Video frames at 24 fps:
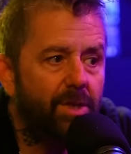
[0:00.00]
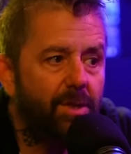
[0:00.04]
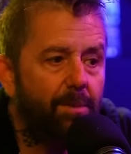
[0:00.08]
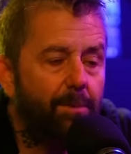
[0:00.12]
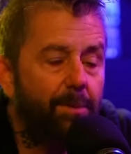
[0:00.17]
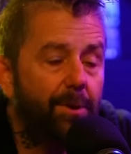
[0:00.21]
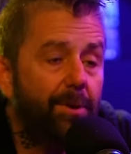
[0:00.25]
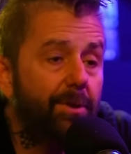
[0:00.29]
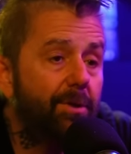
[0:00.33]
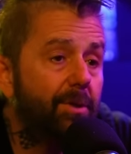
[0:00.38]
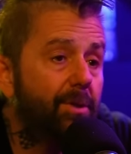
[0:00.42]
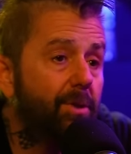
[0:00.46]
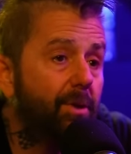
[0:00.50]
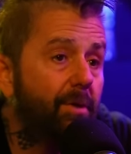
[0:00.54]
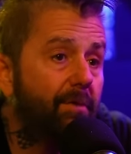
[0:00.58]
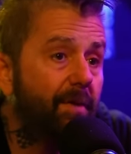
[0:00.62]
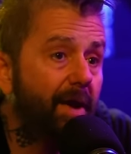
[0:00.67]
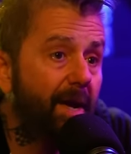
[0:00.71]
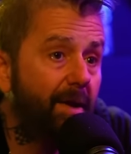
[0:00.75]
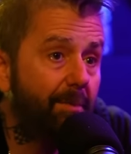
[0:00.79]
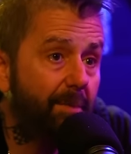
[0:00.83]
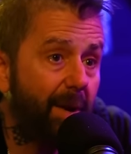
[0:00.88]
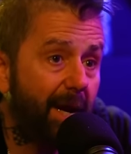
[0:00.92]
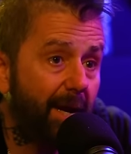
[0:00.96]
the producer of
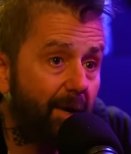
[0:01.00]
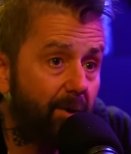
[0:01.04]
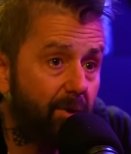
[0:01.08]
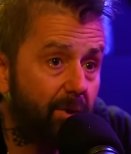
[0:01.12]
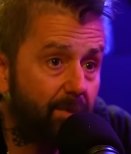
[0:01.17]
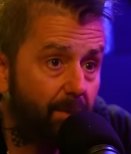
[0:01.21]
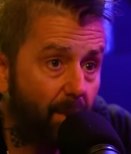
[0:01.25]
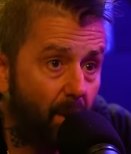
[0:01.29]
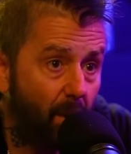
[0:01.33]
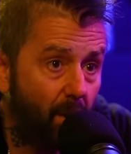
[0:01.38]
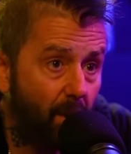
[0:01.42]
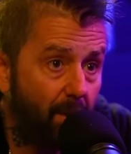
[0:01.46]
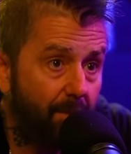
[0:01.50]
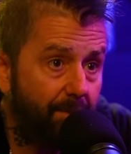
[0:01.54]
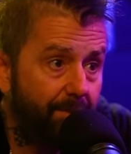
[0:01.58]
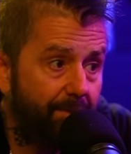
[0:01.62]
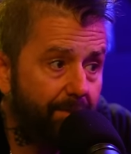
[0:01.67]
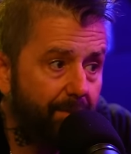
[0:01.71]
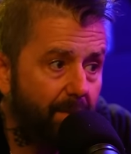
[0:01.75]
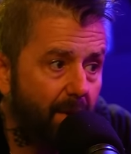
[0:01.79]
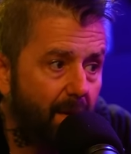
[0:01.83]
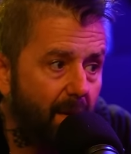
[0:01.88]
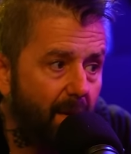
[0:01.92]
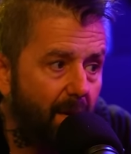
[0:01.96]
Headbangers Ball,
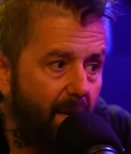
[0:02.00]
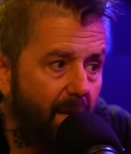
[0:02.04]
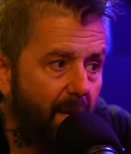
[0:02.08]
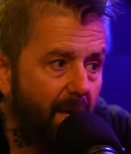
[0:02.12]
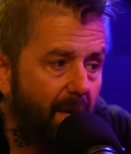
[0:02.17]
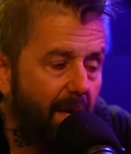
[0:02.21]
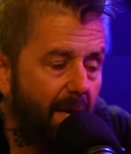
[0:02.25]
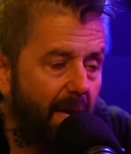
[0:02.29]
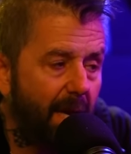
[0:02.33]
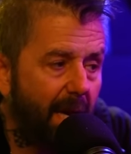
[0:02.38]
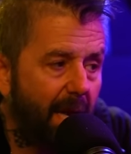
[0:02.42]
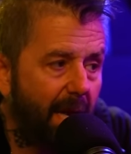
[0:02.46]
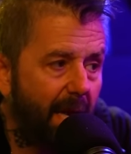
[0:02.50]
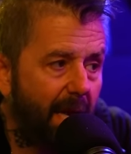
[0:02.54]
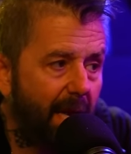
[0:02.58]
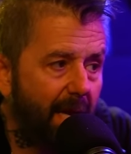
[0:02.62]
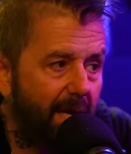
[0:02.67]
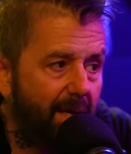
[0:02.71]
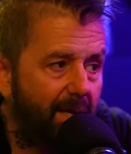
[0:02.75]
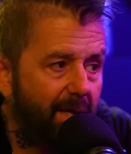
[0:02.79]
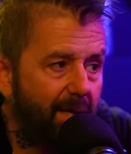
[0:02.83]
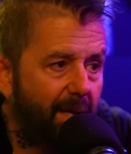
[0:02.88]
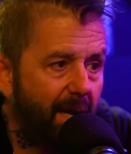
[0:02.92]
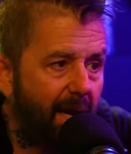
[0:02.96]

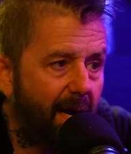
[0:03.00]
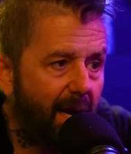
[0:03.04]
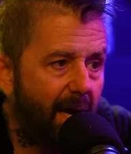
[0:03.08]
and